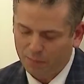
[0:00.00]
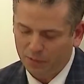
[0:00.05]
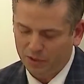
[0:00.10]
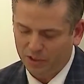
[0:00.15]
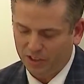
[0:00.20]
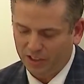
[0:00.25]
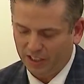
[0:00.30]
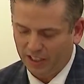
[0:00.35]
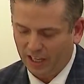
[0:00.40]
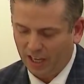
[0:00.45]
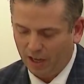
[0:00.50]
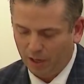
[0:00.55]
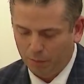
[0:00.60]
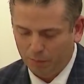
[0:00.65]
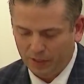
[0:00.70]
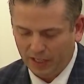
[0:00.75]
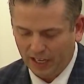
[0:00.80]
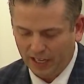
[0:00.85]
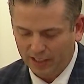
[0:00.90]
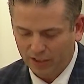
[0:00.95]
personally
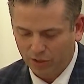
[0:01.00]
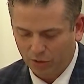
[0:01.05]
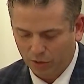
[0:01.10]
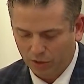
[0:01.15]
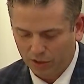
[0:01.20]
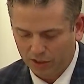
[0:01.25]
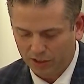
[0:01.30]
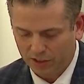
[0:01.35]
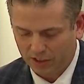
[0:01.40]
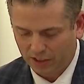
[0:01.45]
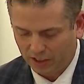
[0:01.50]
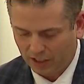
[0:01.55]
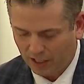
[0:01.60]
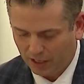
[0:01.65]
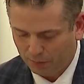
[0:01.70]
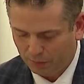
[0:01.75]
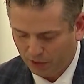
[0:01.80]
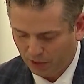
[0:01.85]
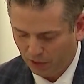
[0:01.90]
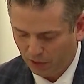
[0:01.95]
helped get tourists to
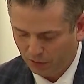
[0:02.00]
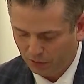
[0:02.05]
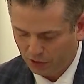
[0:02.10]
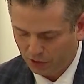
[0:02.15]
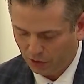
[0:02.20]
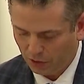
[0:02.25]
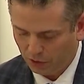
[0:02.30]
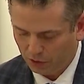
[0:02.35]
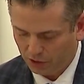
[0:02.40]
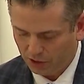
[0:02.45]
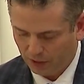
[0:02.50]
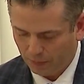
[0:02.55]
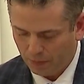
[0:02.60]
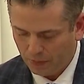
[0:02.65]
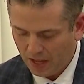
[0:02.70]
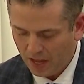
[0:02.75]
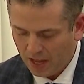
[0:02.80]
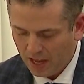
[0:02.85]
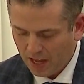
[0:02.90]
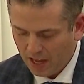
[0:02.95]
come to Nova Scotia.
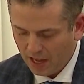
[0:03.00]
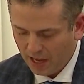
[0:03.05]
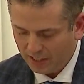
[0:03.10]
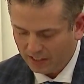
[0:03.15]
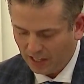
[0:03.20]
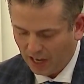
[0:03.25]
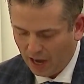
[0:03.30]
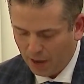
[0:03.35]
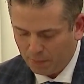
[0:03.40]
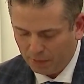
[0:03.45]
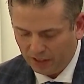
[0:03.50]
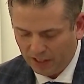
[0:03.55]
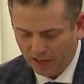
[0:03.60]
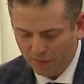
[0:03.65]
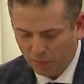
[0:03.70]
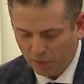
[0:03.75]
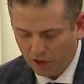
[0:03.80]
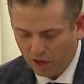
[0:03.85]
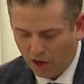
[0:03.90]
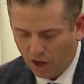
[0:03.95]
As I
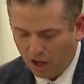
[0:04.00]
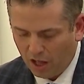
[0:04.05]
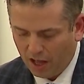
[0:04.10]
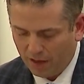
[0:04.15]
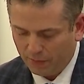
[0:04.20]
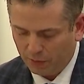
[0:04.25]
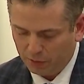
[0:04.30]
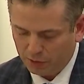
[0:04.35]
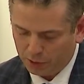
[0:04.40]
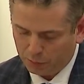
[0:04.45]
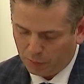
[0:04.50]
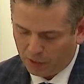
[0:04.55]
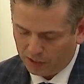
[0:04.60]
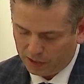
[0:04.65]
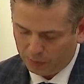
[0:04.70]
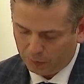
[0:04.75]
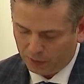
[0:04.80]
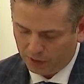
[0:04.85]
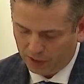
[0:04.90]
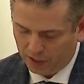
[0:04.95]
believe we all have a
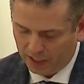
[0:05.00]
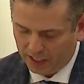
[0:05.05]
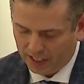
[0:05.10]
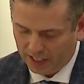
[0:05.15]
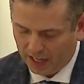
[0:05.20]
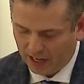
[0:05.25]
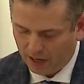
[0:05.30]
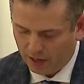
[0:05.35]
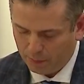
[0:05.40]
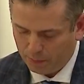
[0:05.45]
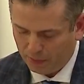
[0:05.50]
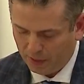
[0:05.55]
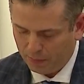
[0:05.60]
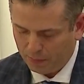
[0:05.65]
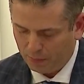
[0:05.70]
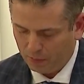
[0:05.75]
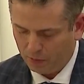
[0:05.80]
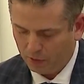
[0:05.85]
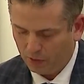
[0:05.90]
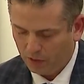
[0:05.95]
responsibility to get our
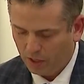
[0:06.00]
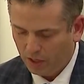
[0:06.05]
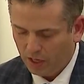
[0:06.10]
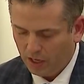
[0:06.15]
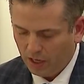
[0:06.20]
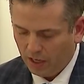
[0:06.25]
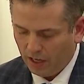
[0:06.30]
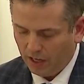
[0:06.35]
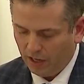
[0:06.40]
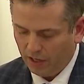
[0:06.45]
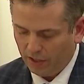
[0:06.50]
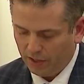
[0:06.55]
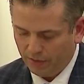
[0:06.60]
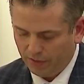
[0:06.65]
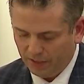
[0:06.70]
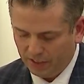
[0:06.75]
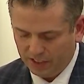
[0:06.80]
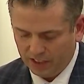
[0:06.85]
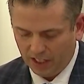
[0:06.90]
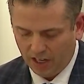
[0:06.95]
people here to
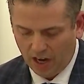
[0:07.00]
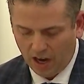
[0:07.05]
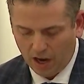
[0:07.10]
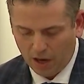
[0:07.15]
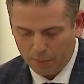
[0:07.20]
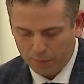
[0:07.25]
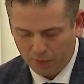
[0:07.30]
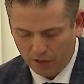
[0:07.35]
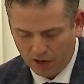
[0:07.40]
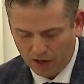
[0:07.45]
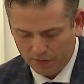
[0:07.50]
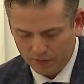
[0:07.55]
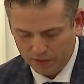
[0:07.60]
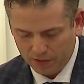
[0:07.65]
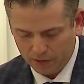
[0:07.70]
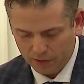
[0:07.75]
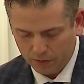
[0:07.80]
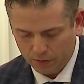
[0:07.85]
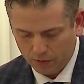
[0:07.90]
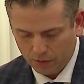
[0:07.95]
visit our
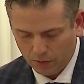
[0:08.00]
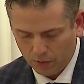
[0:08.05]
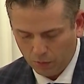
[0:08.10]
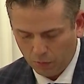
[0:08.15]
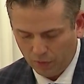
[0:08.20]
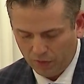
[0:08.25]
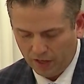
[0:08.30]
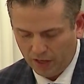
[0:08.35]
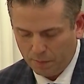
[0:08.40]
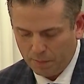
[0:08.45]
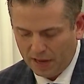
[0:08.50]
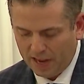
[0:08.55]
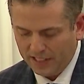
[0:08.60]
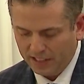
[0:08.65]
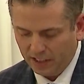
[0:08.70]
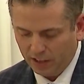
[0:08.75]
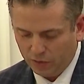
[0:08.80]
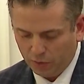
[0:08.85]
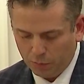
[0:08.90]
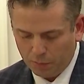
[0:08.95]
province. With an
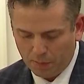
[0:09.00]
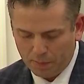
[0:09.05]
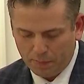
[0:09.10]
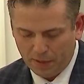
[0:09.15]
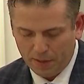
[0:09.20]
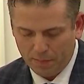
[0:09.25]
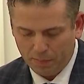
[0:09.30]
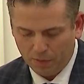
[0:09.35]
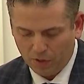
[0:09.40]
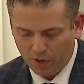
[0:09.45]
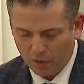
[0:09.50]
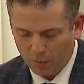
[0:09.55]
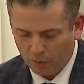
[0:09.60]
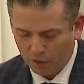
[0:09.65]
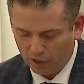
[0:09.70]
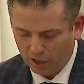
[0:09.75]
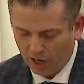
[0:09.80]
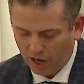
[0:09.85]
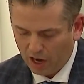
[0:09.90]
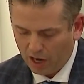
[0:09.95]
amazing group of people, I
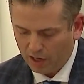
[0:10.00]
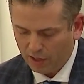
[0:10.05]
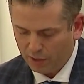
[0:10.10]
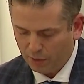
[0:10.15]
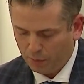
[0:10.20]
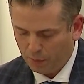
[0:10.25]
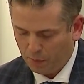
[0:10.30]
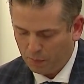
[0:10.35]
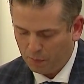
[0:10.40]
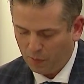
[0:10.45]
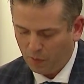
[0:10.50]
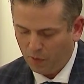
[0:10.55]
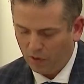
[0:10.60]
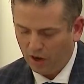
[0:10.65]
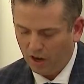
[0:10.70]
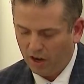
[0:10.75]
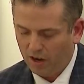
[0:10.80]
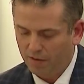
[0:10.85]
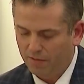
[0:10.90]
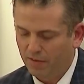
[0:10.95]
worked hard to promote
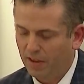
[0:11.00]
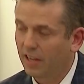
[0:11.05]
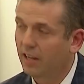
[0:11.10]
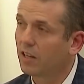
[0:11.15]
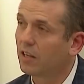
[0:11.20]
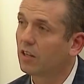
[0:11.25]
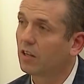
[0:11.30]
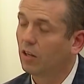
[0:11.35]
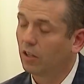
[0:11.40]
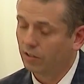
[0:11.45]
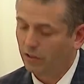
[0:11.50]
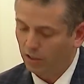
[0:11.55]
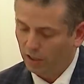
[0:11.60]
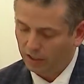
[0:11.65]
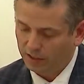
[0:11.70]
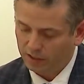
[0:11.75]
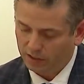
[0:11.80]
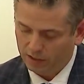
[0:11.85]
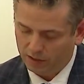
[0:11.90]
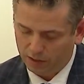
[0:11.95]
our event called
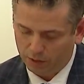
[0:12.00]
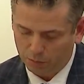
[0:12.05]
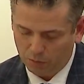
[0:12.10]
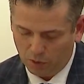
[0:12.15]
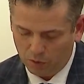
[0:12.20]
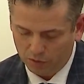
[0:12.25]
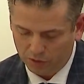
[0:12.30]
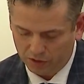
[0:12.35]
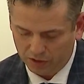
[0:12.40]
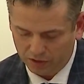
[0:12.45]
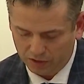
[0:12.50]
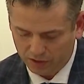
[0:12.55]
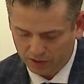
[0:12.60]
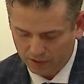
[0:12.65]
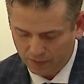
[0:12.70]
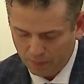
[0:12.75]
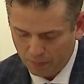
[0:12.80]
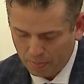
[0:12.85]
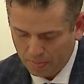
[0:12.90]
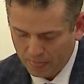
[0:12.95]
Not Since Moses.